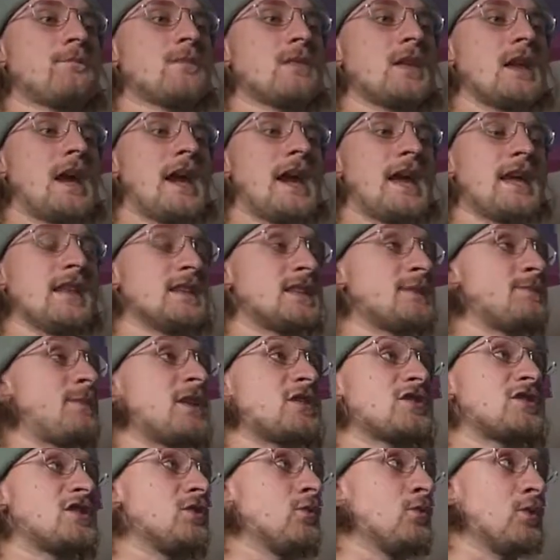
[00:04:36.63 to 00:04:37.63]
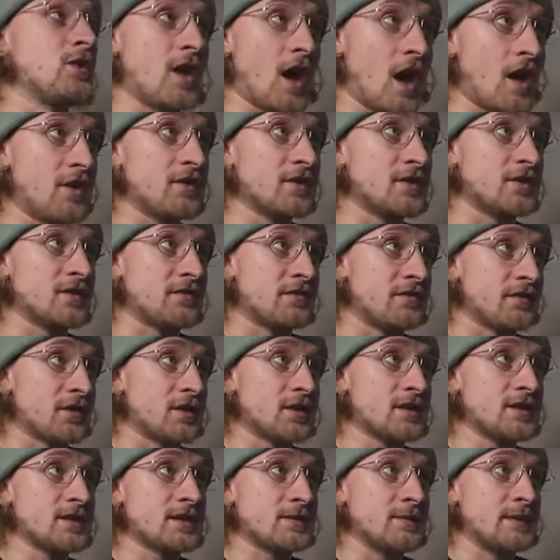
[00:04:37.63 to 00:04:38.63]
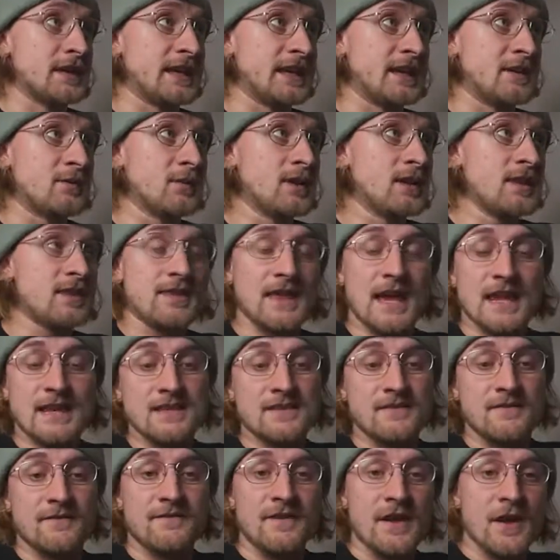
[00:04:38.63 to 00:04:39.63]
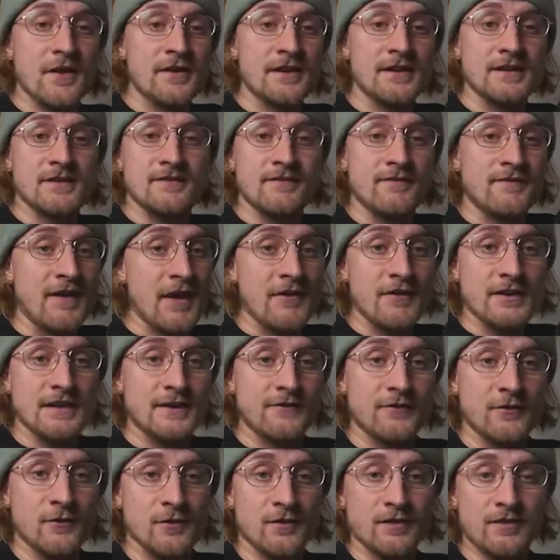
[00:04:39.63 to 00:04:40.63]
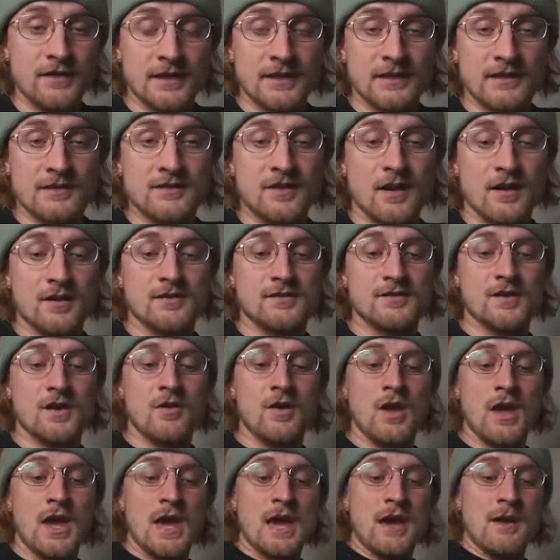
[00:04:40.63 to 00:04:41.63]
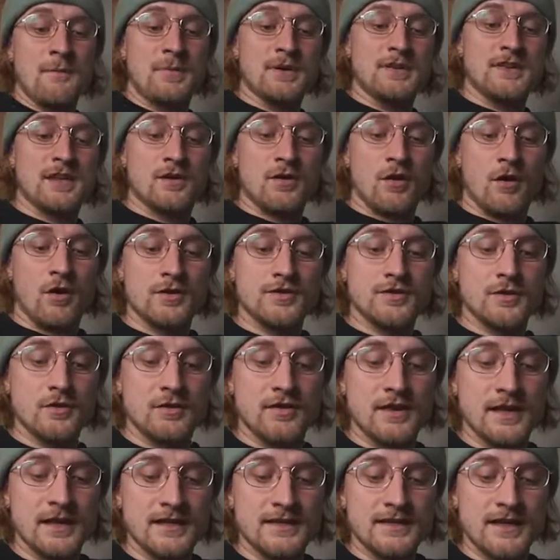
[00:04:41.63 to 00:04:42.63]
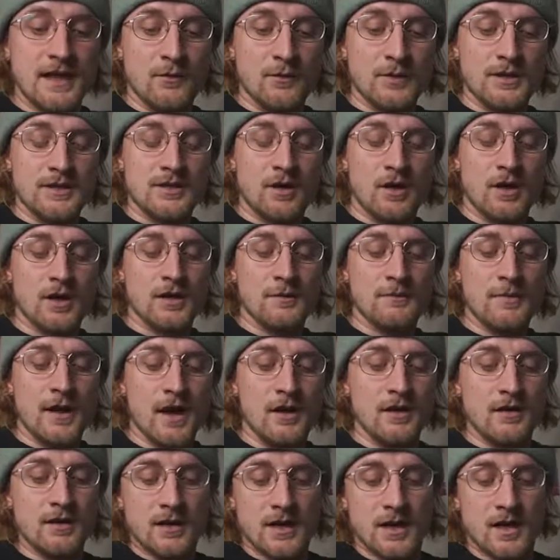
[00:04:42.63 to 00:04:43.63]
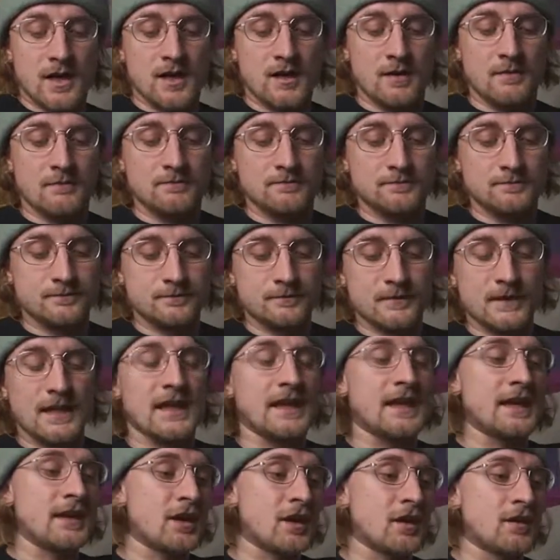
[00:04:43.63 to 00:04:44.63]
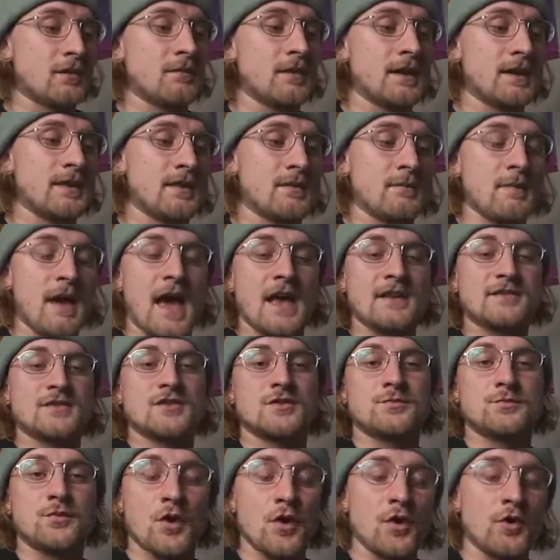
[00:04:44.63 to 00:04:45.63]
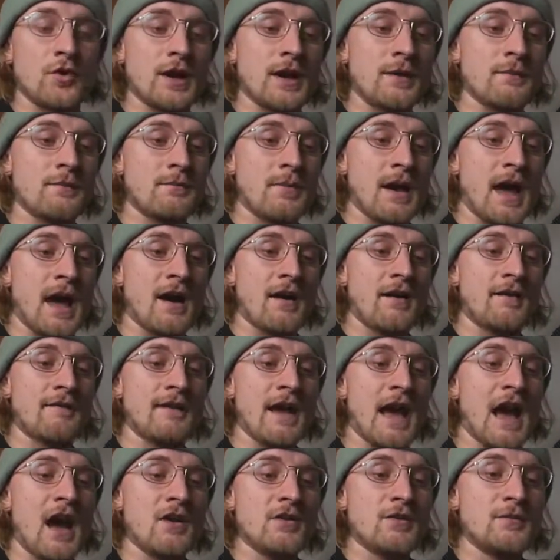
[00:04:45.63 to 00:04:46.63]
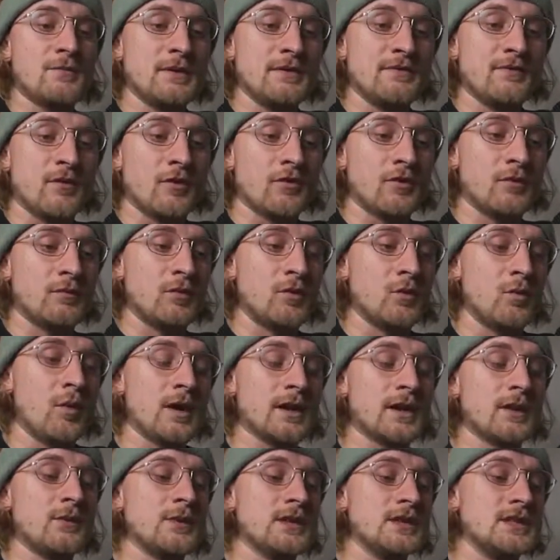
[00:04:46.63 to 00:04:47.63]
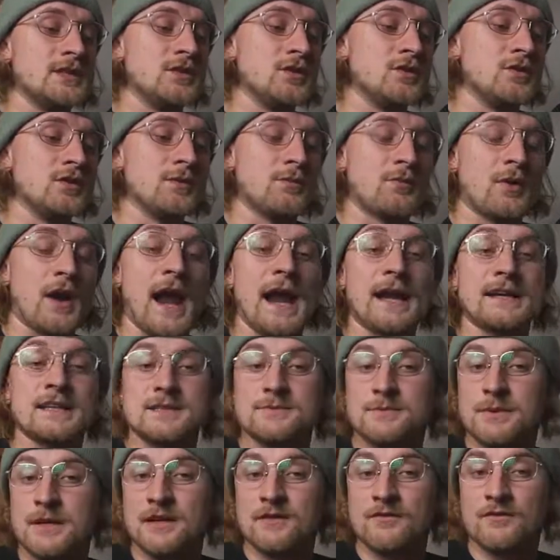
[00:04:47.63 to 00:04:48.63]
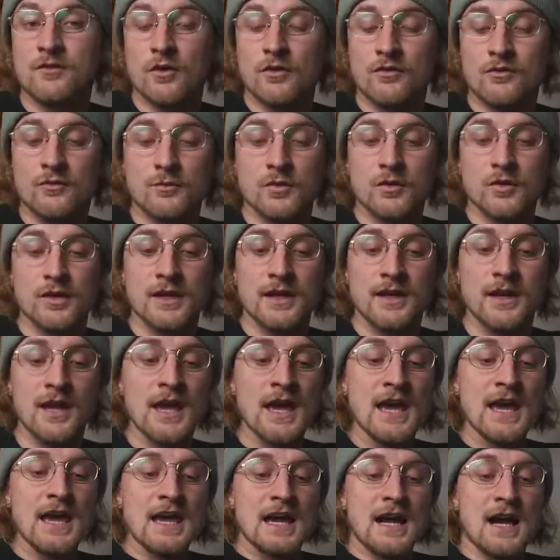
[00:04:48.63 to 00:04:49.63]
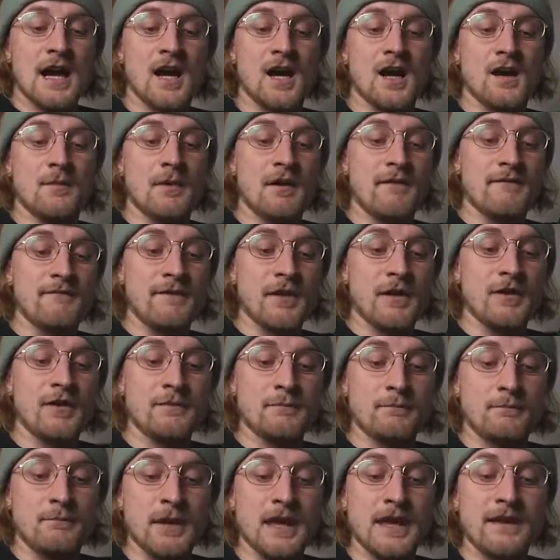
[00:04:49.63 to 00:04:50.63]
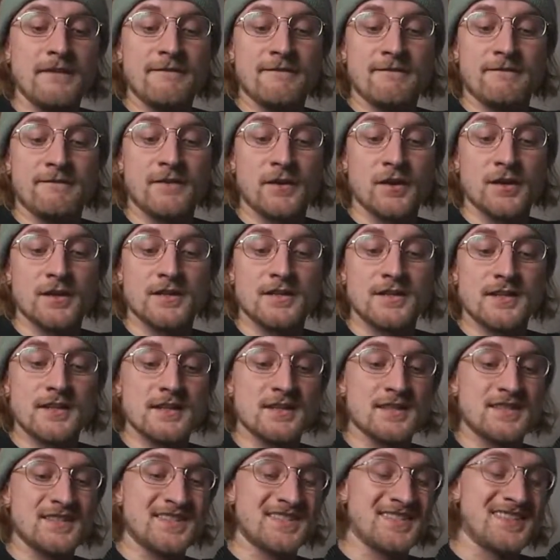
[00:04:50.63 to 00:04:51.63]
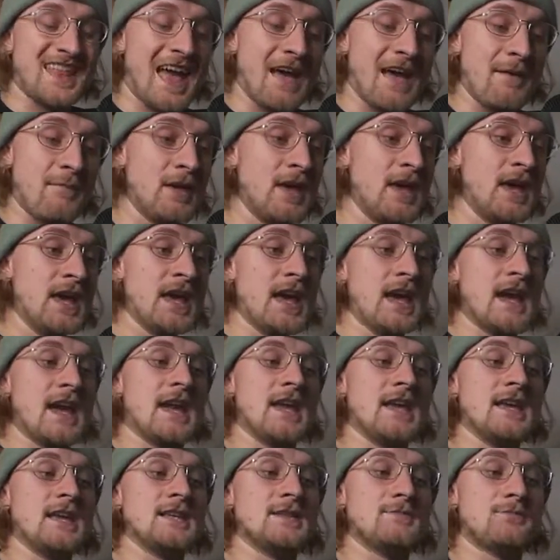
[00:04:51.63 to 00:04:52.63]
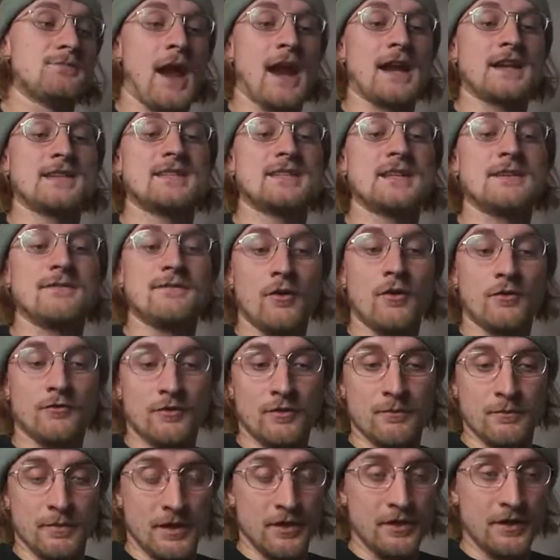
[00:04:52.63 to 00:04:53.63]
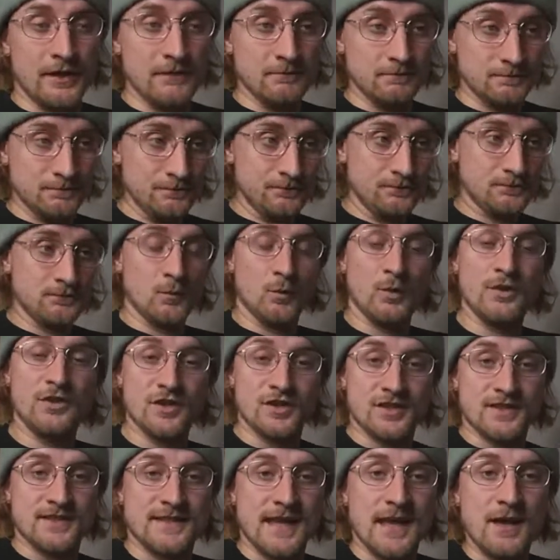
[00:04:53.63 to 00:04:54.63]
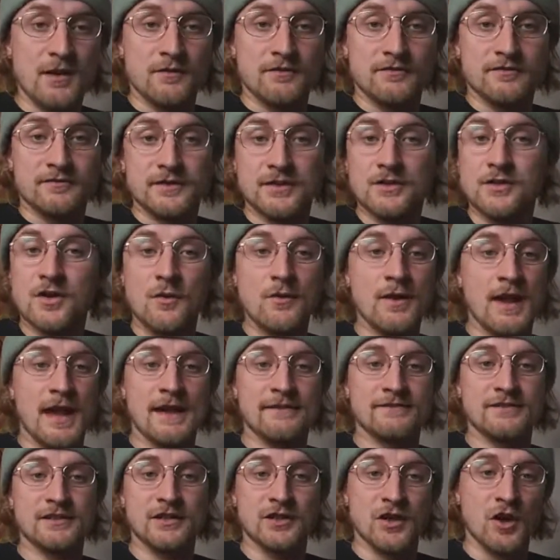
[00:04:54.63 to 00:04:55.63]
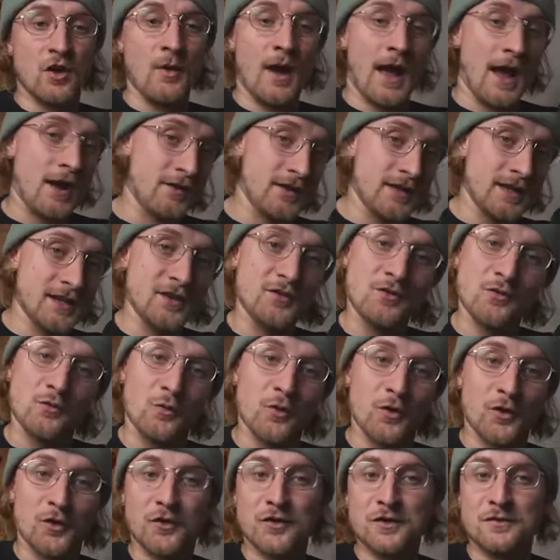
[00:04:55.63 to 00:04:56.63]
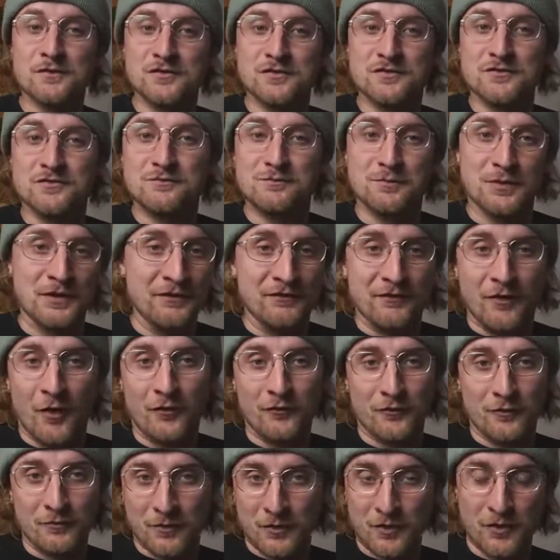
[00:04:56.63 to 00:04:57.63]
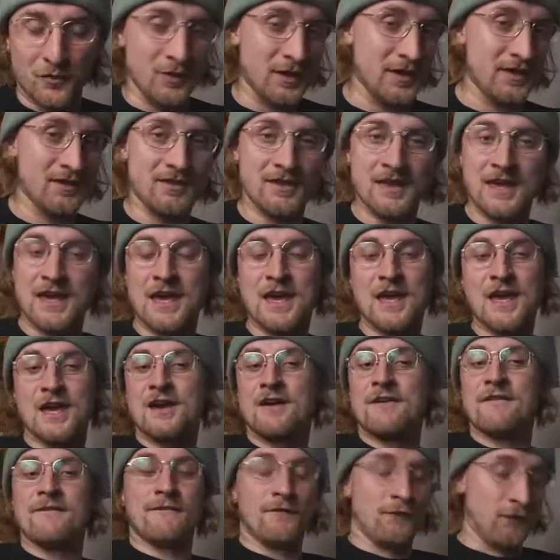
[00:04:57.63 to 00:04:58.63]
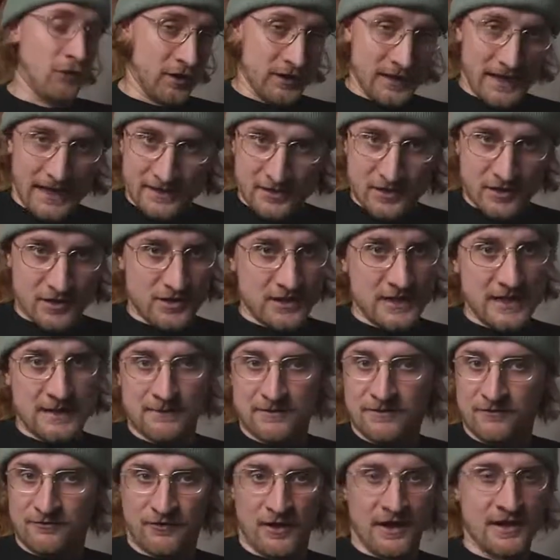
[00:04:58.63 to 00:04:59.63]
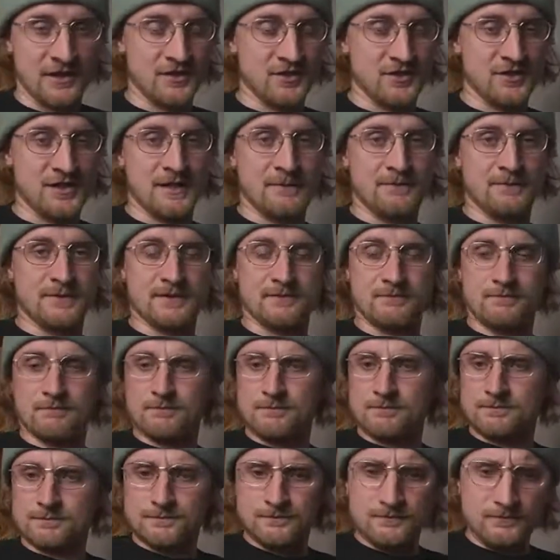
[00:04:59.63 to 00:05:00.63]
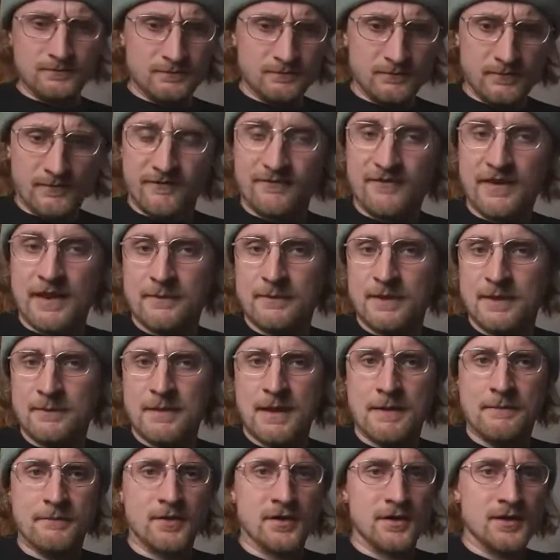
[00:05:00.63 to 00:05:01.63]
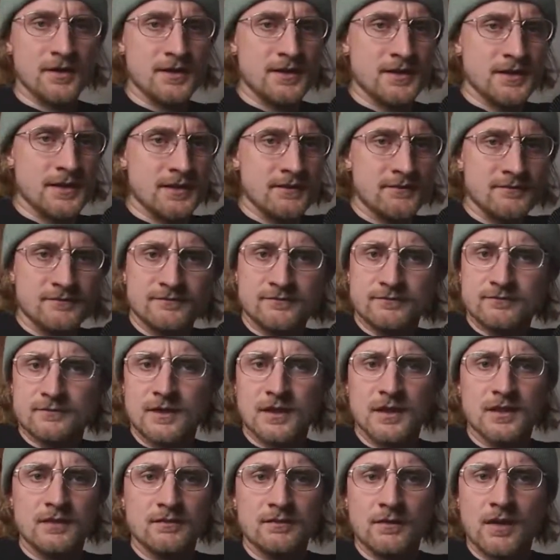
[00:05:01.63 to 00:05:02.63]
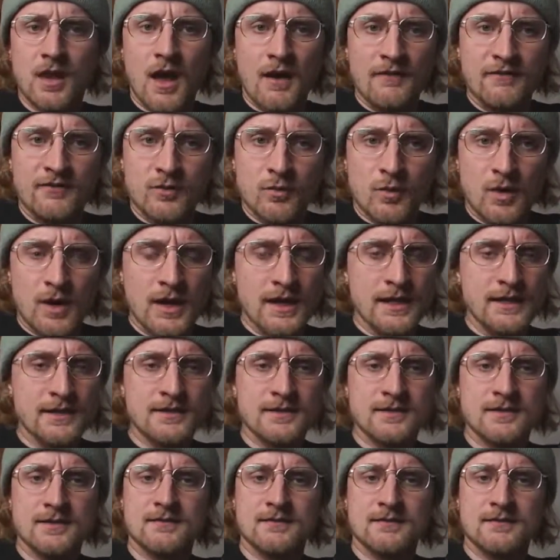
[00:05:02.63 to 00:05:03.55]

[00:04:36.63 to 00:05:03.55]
and especially with others first to begin with, that is a very, very difficult thing to start. So, but there are also things that we talk about in the master's program, how to be vulnerable, what can we do to practice being vulnerable. And a very big first step is practicing vulnerability with yourself. You don't have to go out into the world and be vulnerable with relationships, friendships, family members, loved ones,